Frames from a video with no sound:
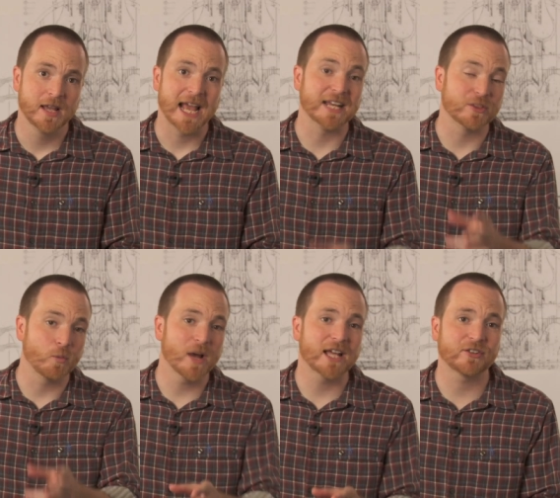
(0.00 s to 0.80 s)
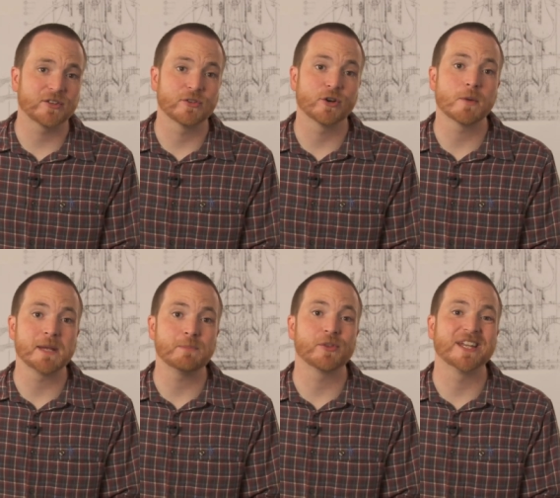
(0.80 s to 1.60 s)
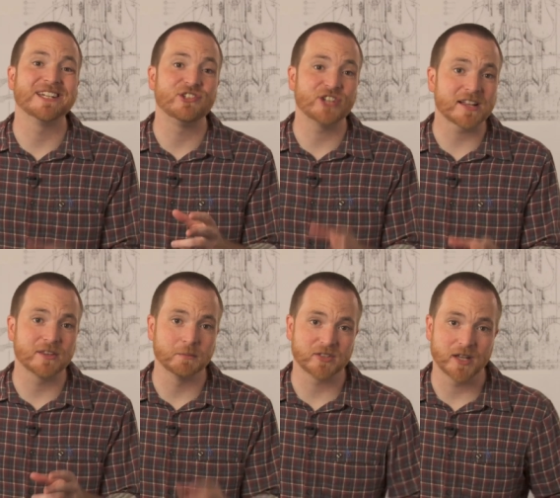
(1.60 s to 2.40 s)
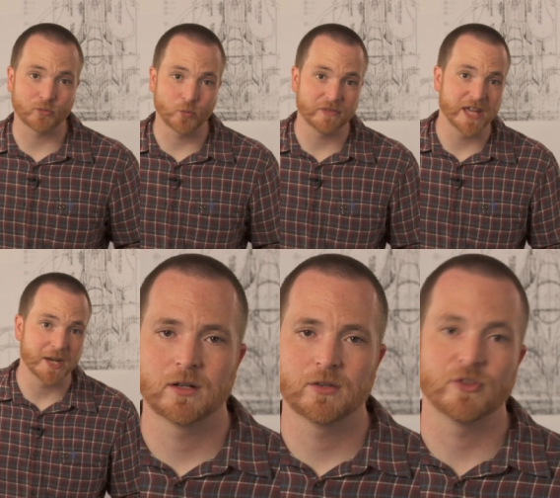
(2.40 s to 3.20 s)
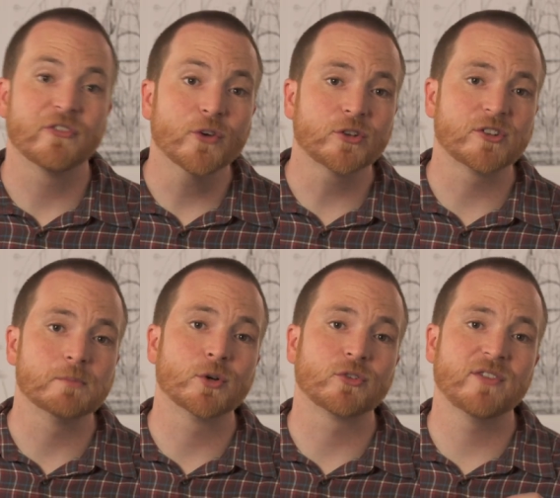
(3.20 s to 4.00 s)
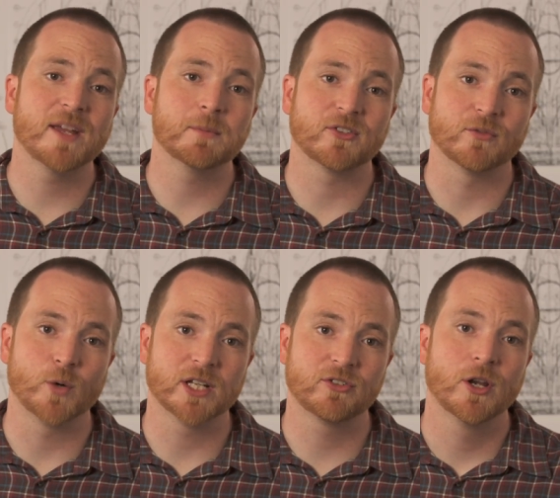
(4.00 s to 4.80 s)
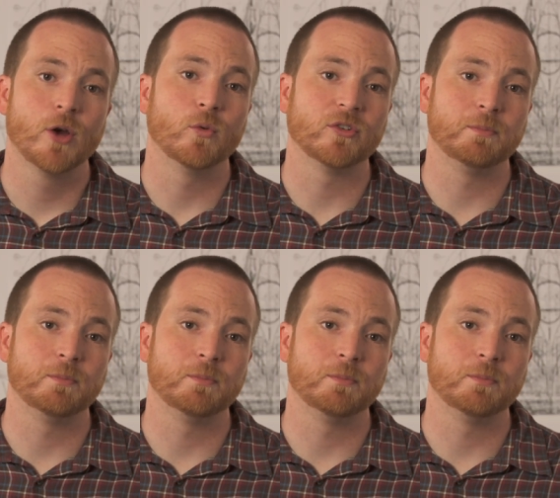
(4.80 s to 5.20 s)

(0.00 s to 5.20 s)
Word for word: And in the West, there are people that inject themselves with venom, the first and most famous of which was